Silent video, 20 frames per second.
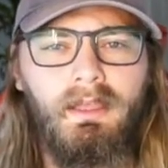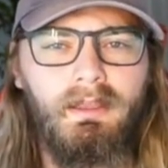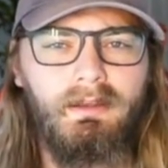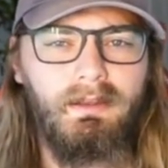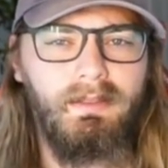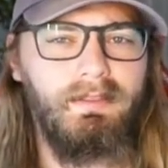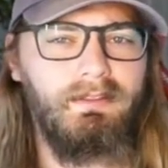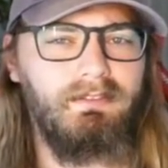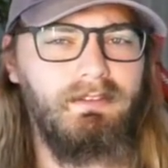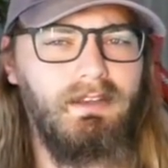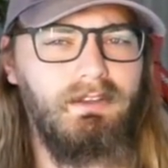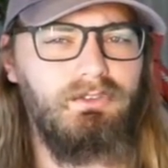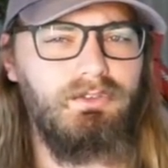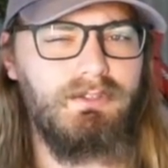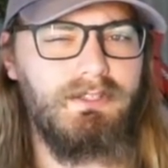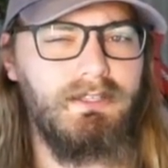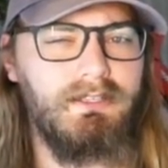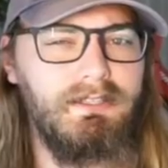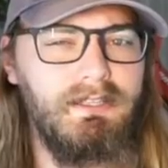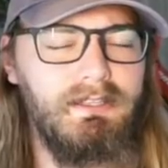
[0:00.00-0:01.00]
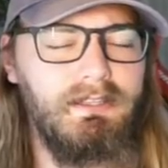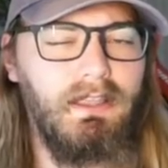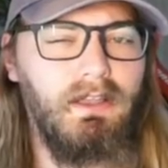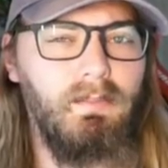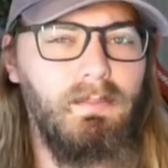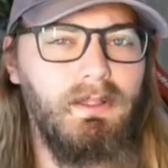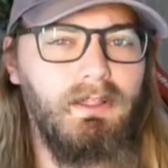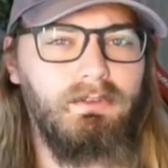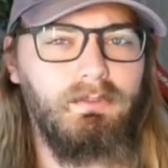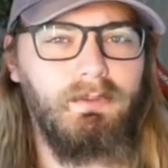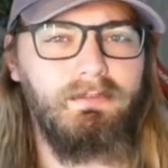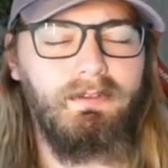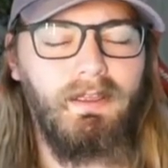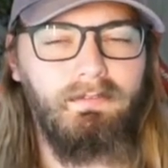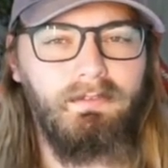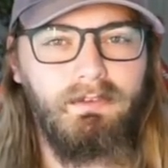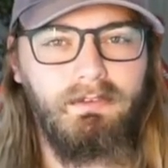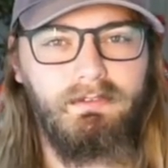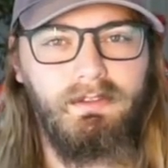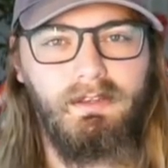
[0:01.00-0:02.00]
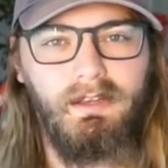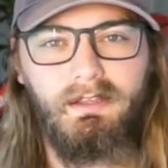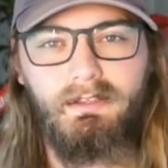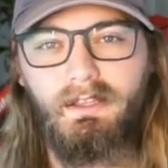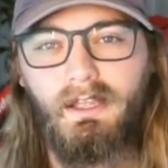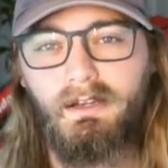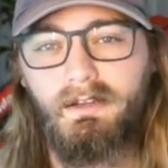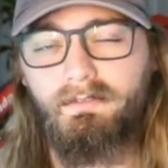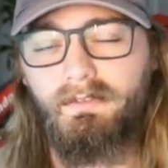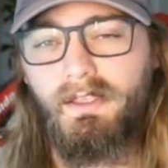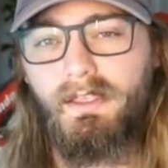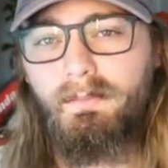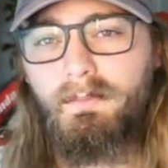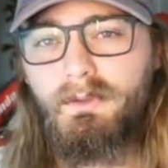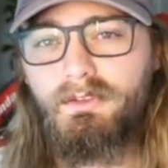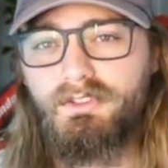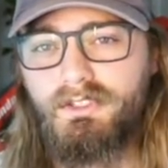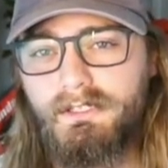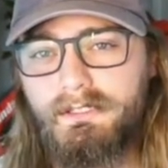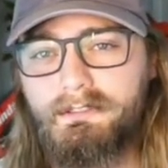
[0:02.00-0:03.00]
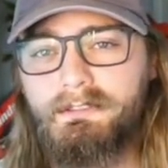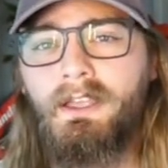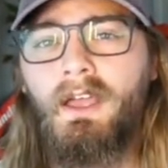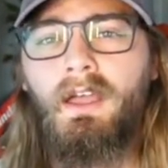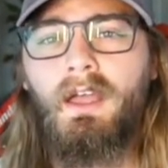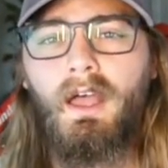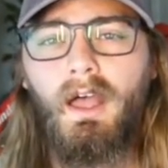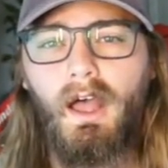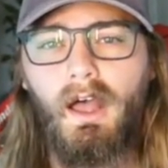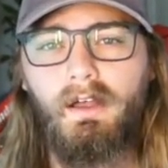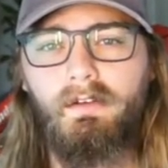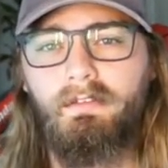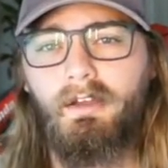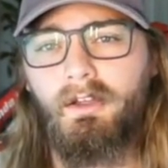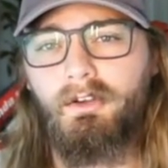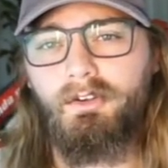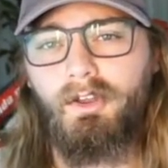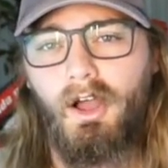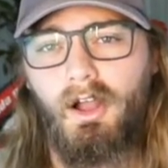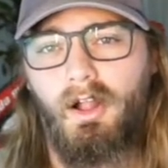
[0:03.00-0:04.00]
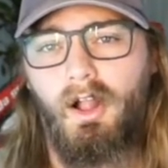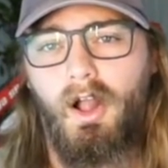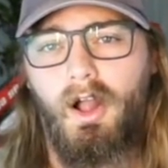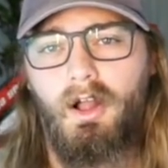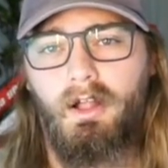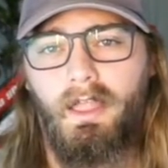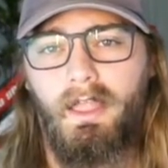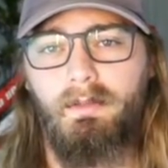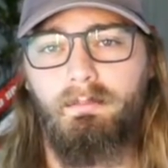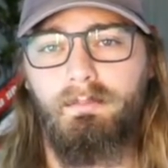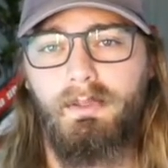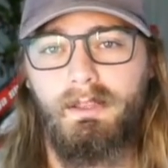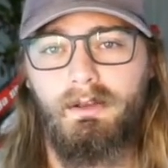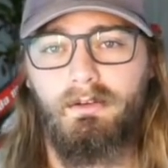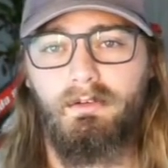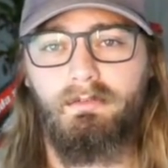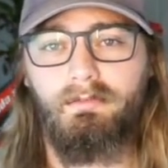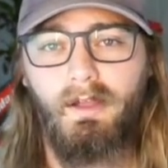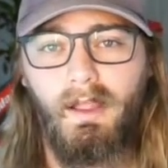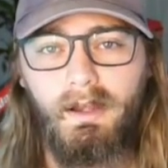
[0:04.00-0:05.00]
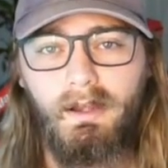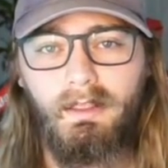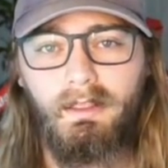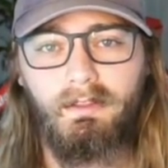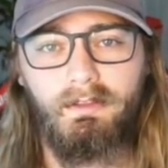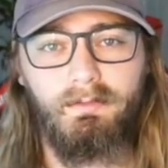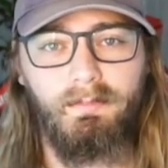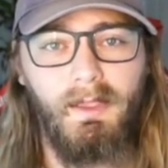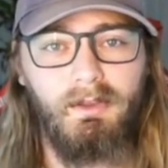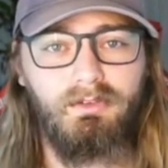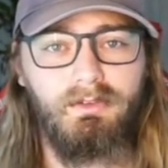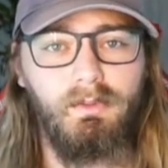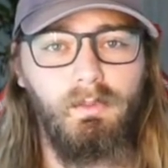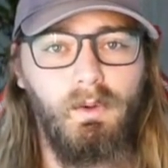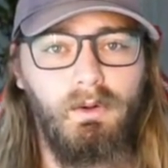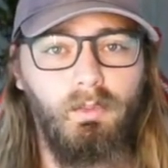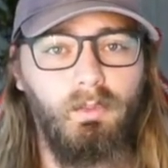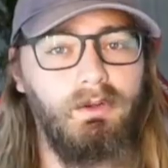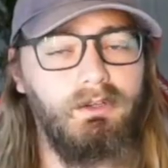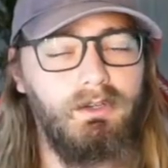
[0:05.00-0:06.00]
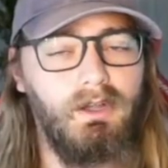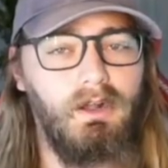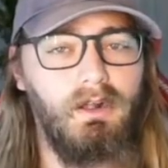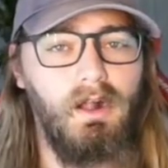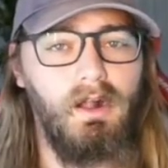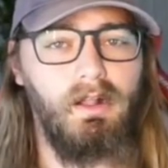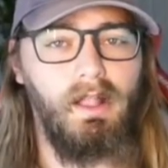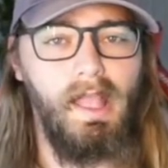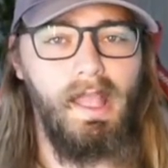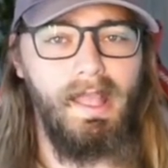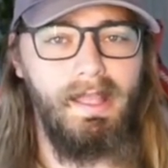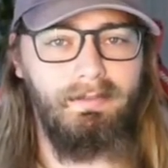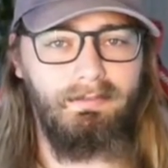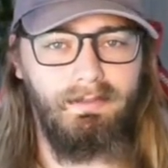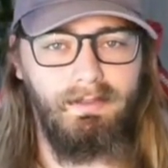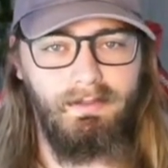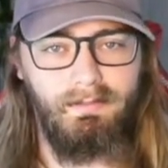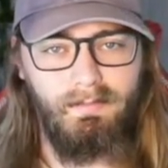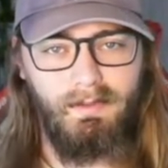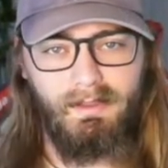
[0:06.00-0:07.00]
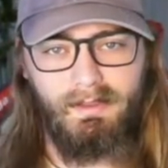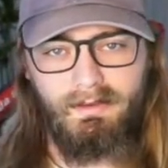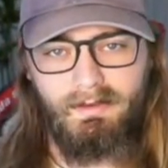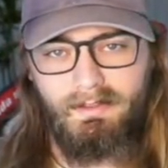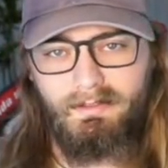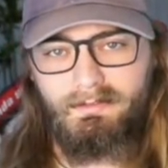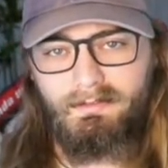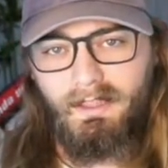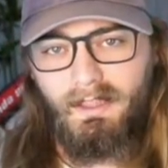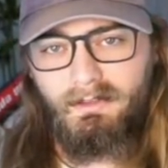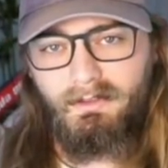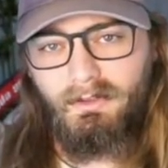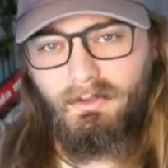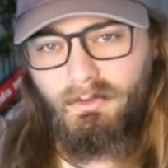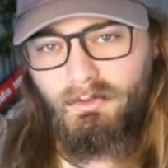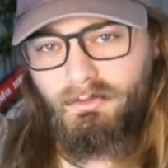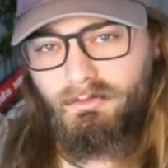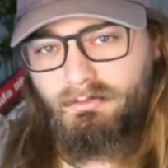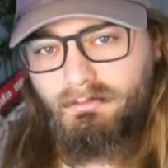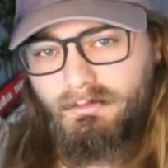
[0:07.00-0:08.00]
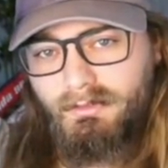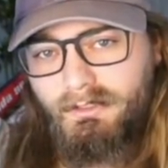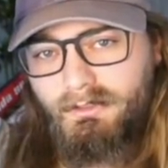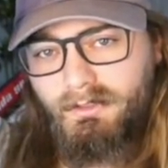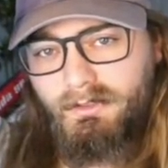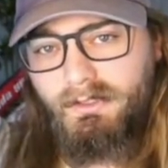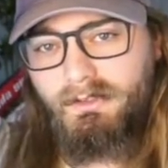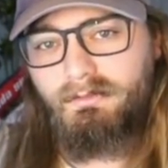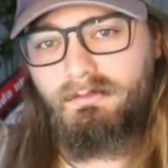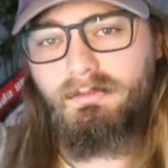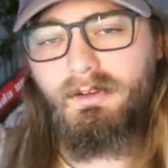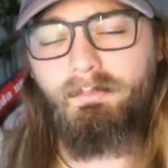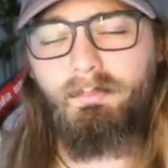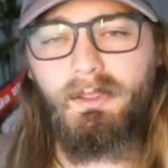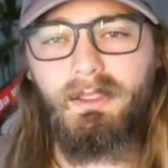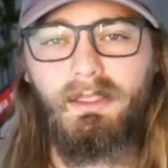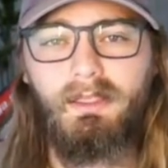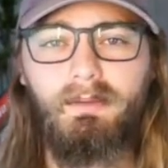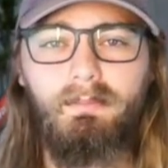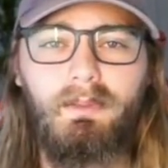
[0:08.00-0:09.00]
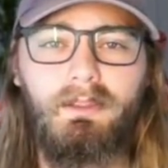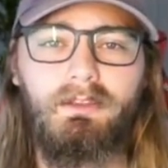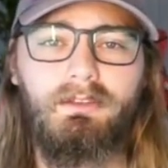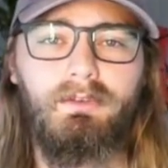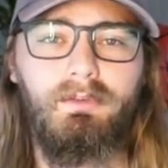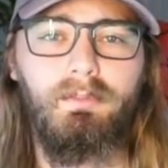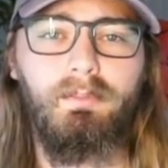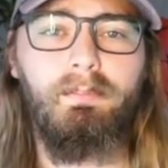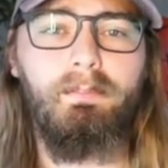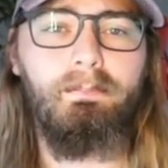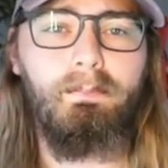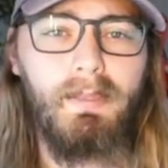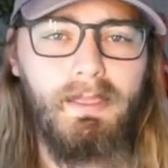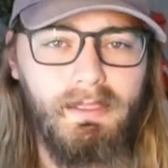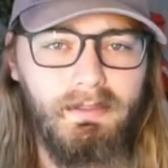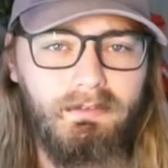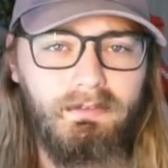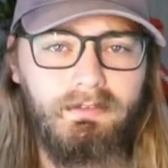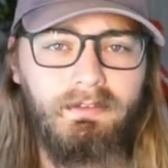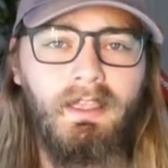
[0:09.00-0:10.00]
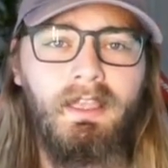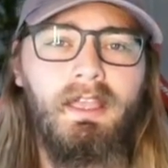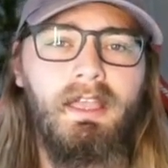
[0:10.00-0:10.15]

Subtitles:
Now that's an interesting detail, because we've definitely seen a ton of images of Doc Ock and Peter fighting, especially one where Doc Ock has him in his tentacles, literally ripping him into bits,